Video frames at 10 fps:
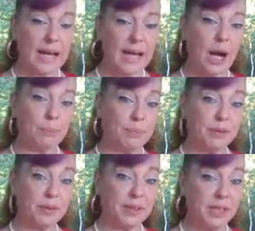Now, how
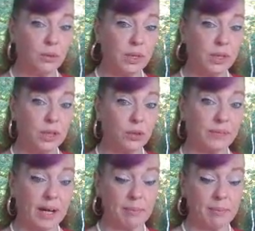people see you in your
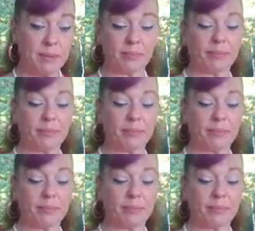environment,